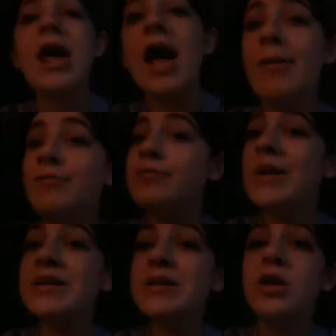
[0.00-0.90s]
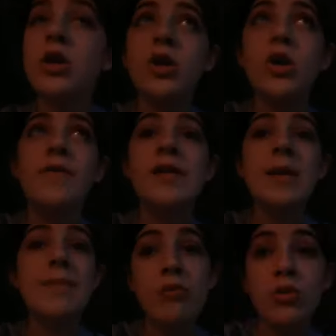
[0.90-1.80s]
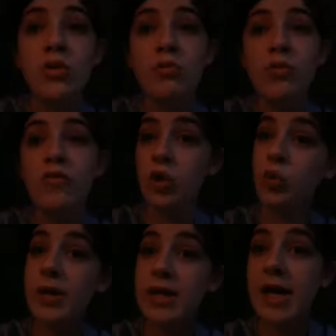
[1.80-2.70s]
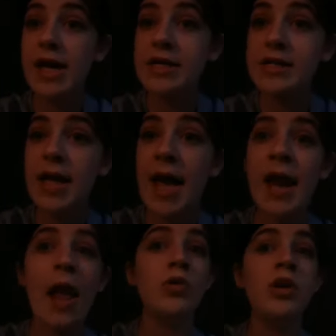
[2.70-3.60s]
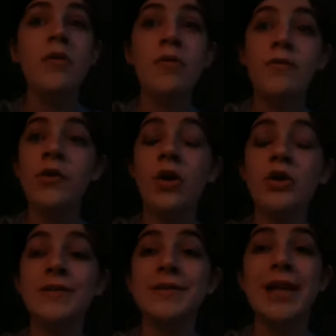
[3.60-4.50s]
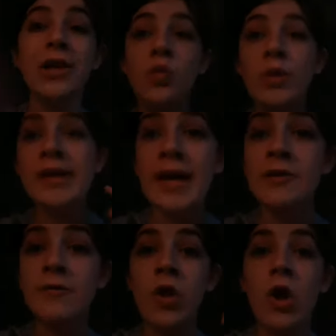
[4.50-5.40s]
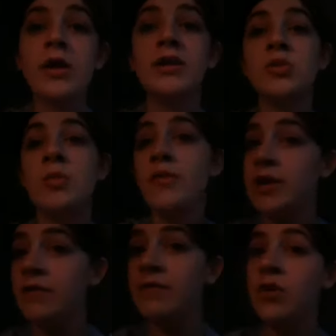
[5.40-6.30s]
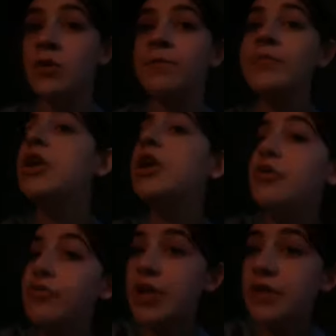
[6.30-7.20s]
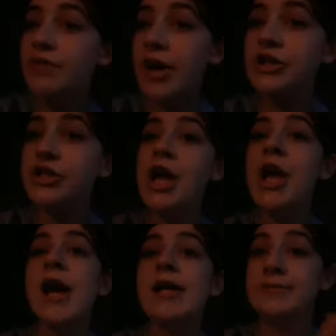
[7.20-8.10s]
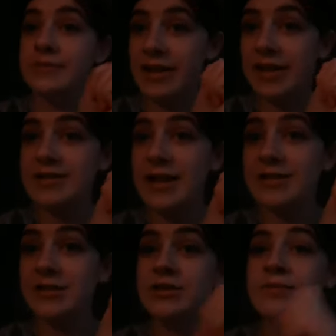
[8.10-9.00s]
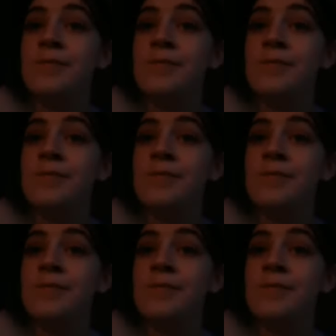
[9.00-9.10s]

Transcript: I'm basically gonna go visit my mum for the weekend, and I wanna vlog, so it's like a weekend vlog. It's gonna be really fun, really fresh, and I'm really excited.